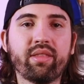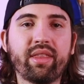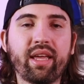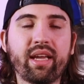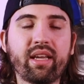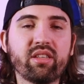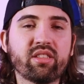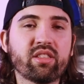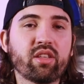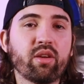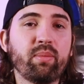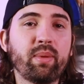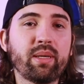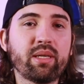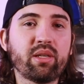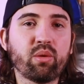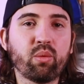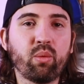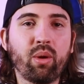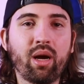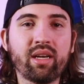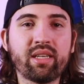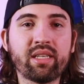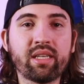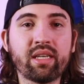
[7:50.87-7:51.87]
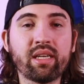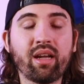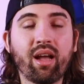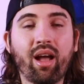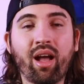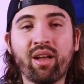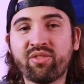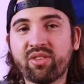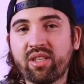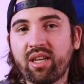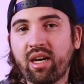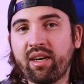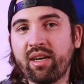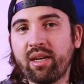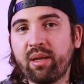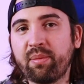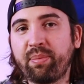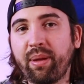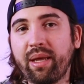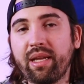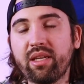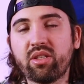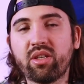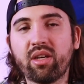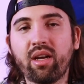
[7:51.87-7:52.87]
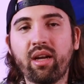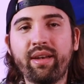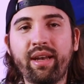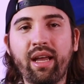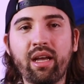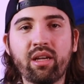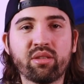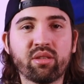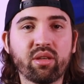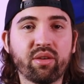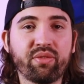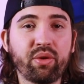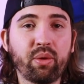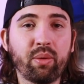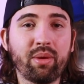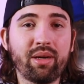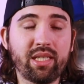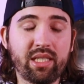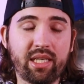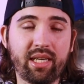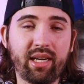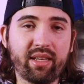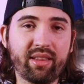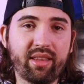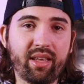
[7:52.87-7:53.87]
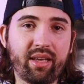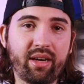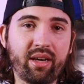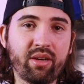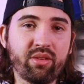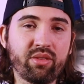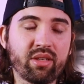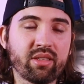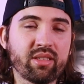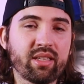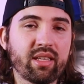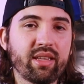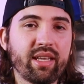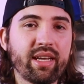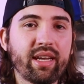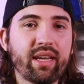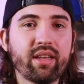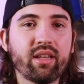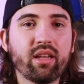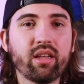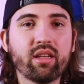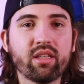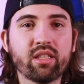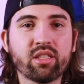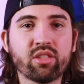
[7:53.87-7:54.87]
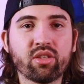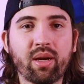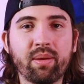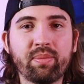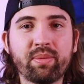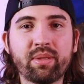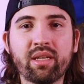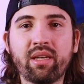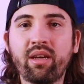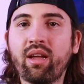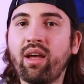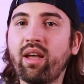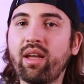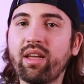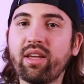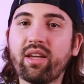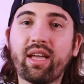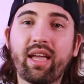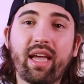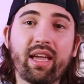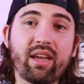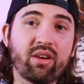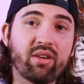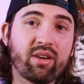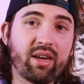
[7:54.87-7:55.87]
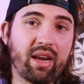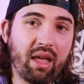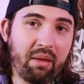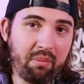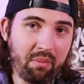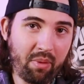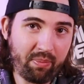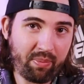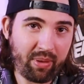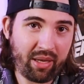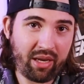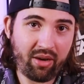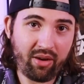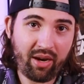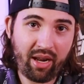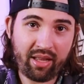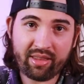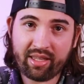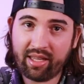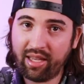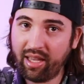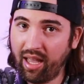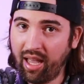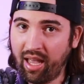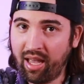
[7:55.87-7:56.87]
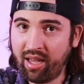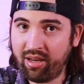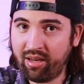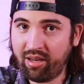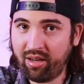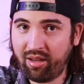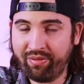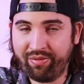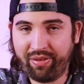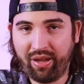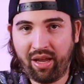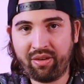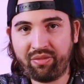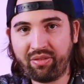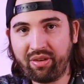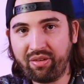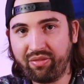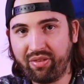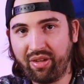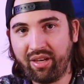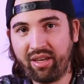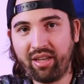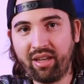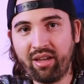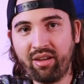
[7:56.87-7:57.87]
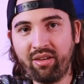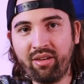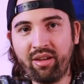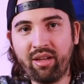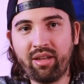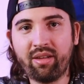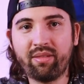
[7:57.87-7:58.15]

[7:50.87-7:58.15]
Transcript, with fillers: Thank you so much for watching. I've started a Patreon now, so if you want to check that out, there's a link in the description. You can get your name up here at the end of every video.